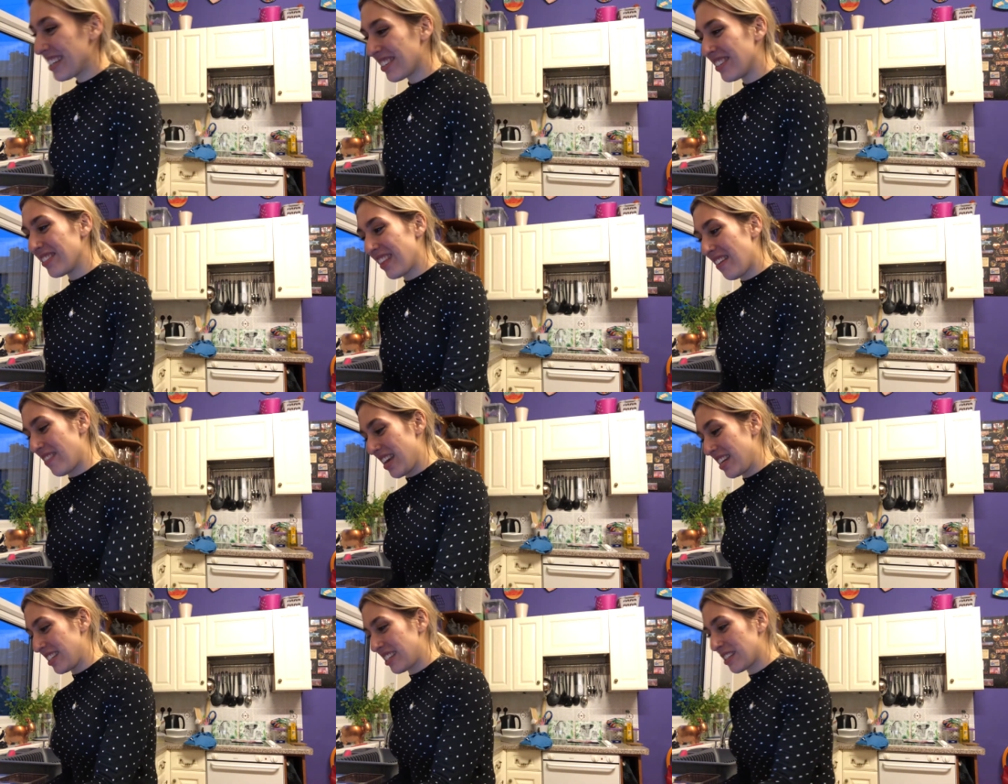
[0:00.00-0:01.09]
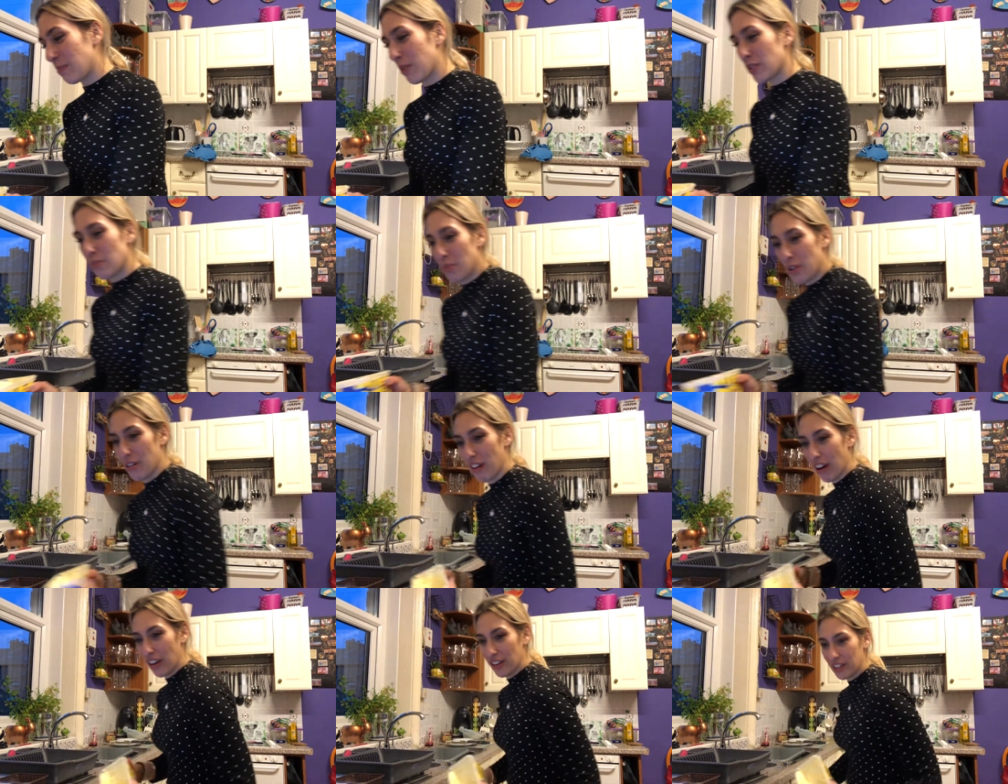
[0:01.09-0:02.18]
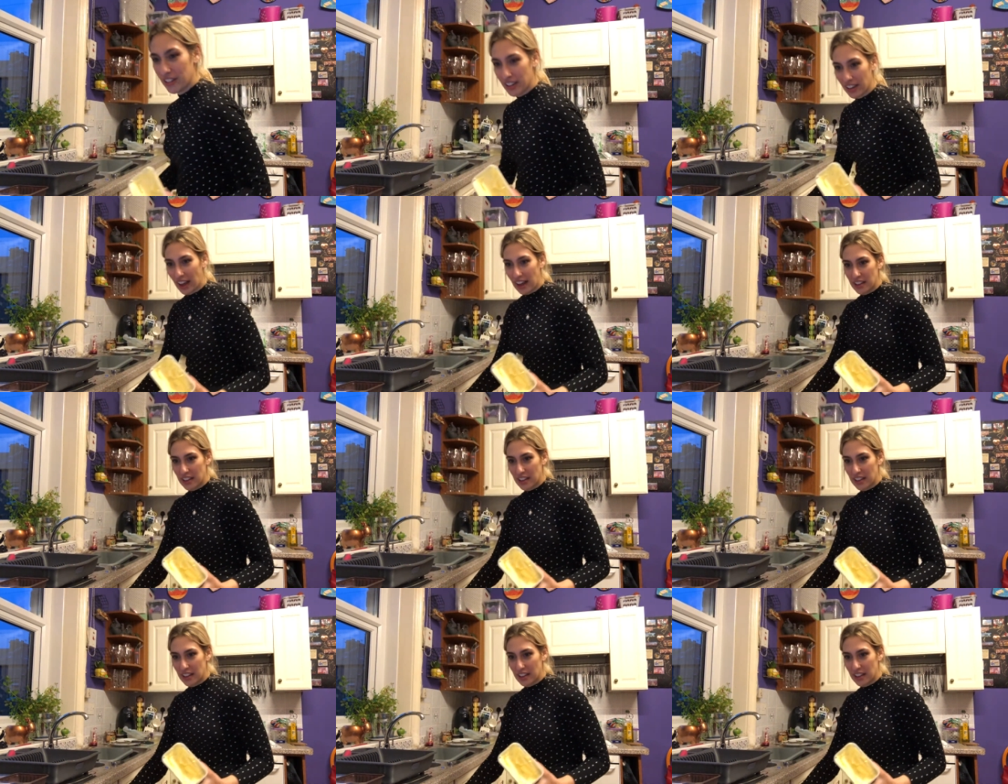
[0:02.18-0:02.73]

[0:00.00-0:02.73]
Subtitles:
don't know what that means. Just put some butter on, I guess.